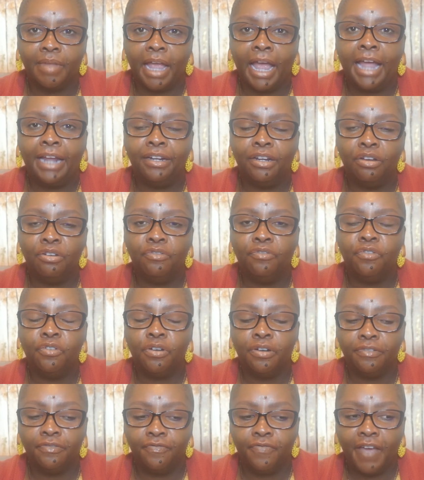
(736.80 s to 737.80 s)
I know for
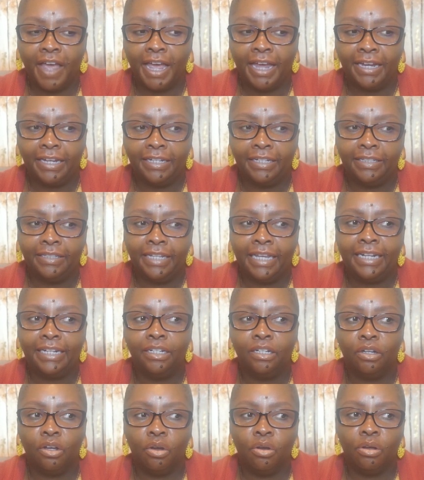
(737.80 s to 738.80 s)
a fact,
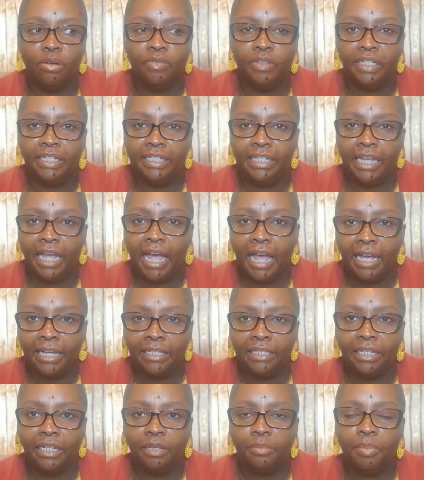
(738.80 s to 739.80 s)
letting go of the
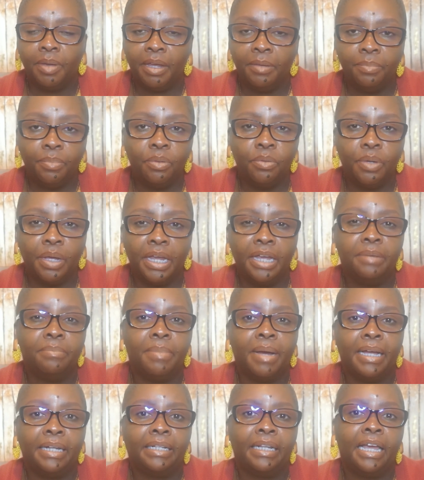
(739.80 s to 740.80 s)
toxic people in
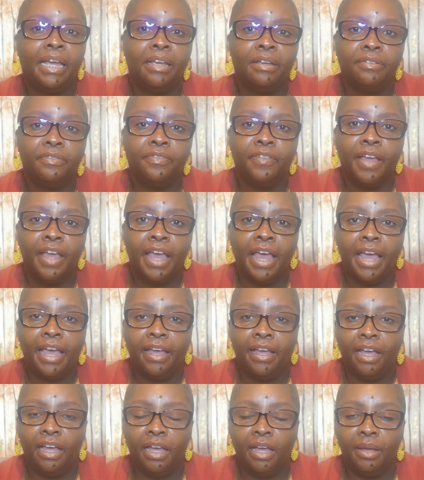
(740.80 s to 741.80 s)
my life,
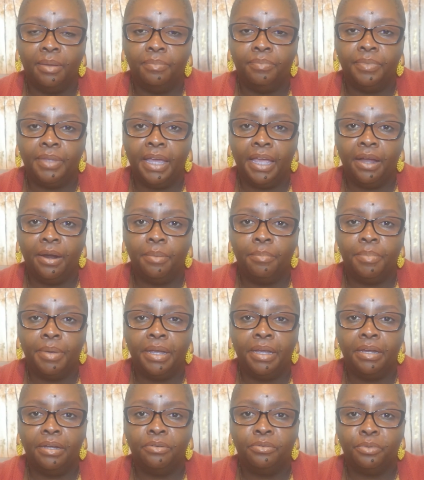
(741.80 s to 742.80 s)
Um, they are
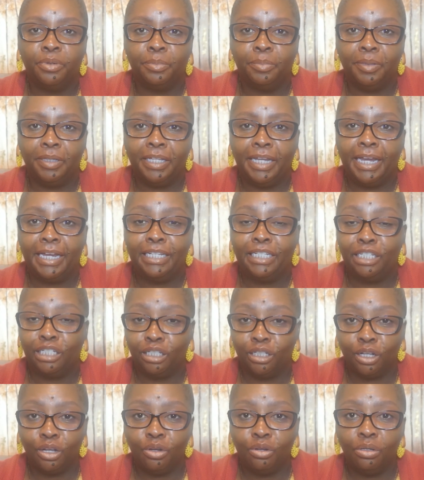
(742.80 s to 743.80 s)
being replaced
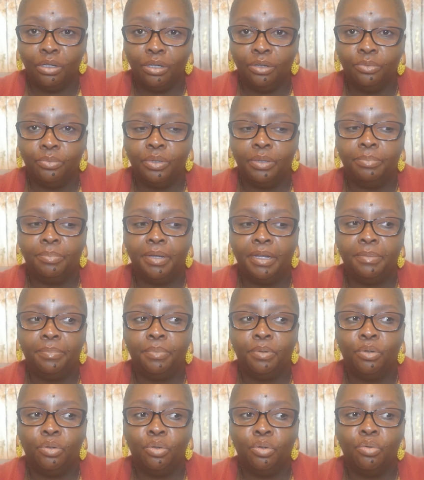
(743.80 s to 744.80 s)
slowly with
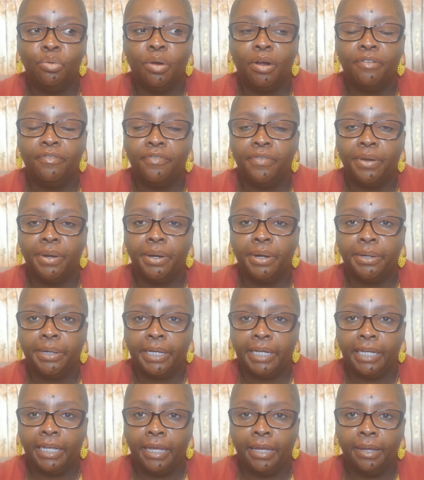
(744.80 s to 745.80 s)
people who are
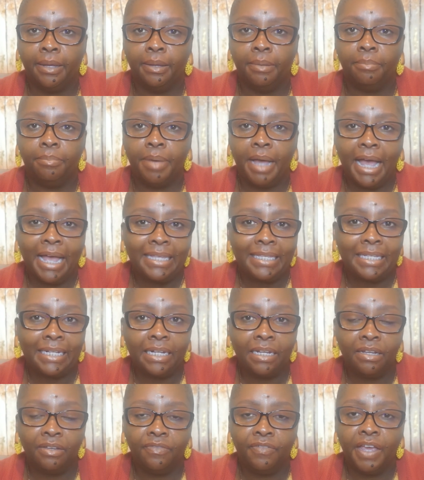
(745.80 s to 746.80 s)
very um,
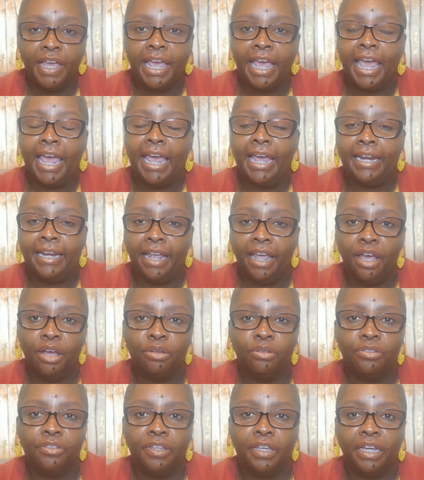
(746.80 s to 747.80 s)
positive and
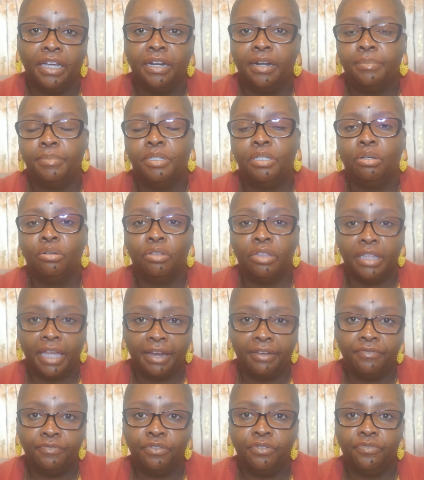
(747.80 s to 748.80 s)
healthy. And I'm so
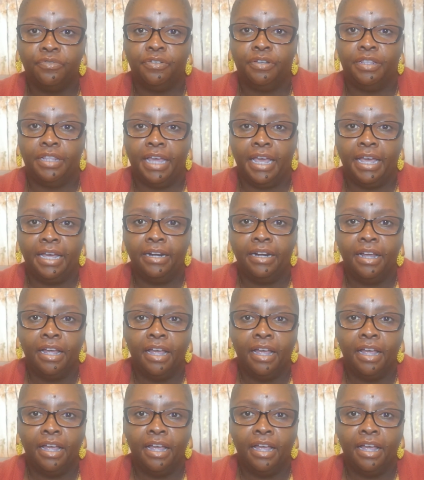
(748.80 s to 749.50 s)
thankful for that.